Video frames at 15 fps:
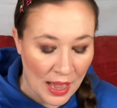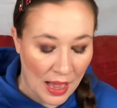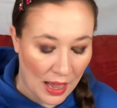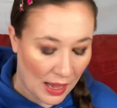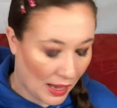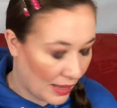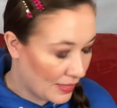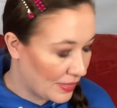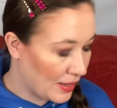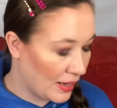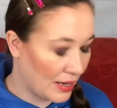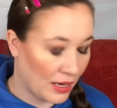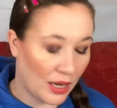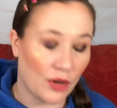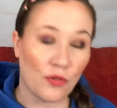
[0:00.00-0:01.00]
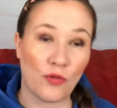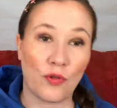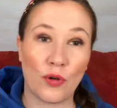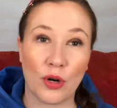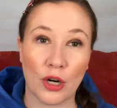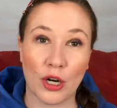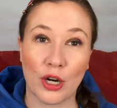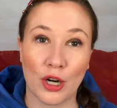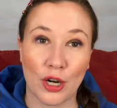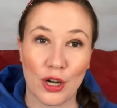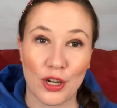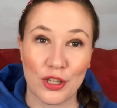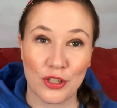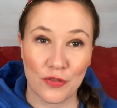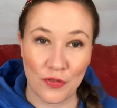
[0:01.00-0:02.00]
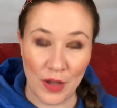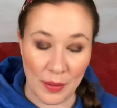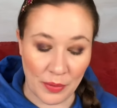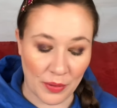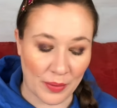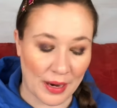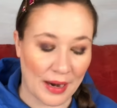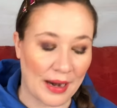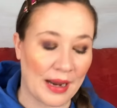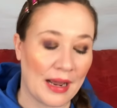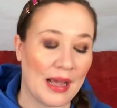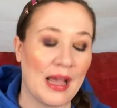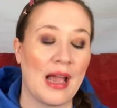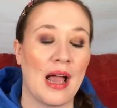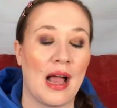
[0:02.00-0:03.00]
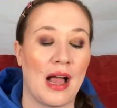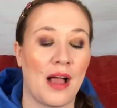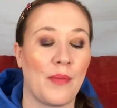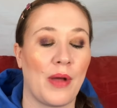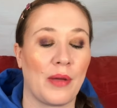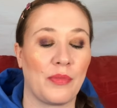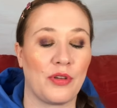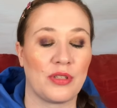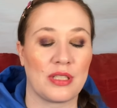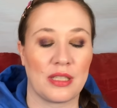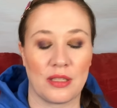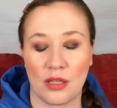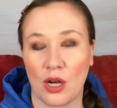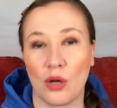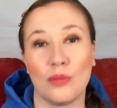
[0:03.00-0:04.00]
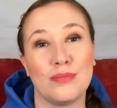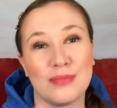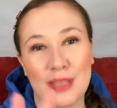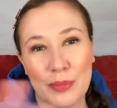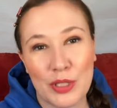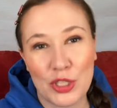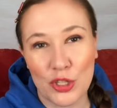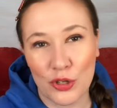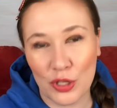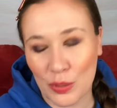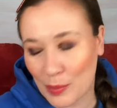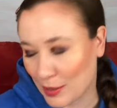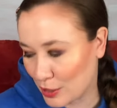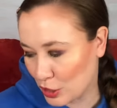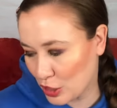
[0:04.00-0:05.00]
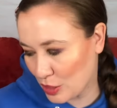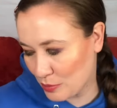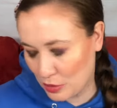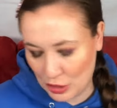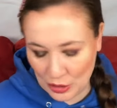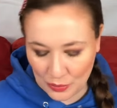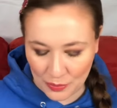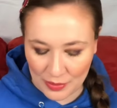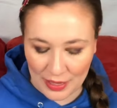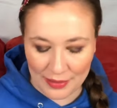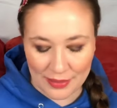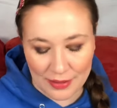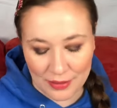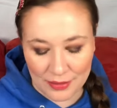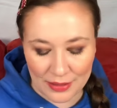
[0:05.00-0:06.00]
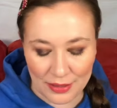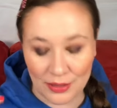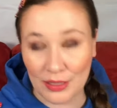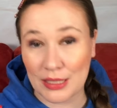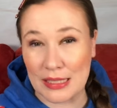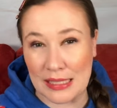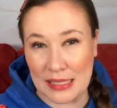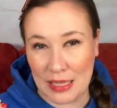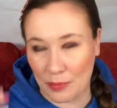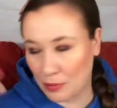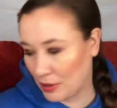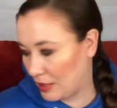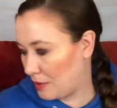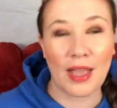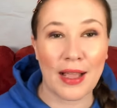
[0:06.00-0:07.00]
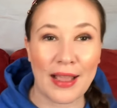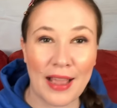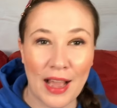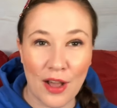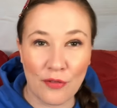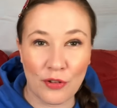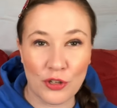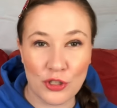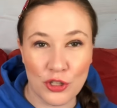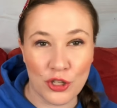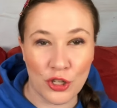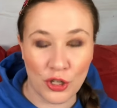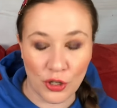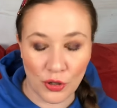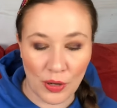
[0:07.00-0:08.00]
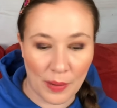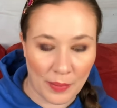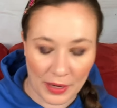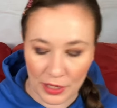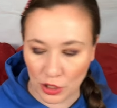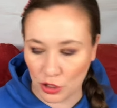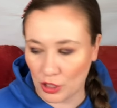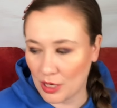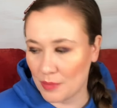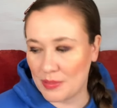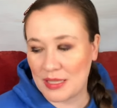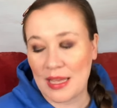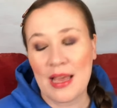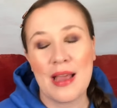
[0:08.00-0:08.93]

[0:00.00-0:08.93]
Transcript: Uh, then for February, um, I'm using, oh, let me show you the body scrubs too. They're, they're listed separately. I have two body scrubs.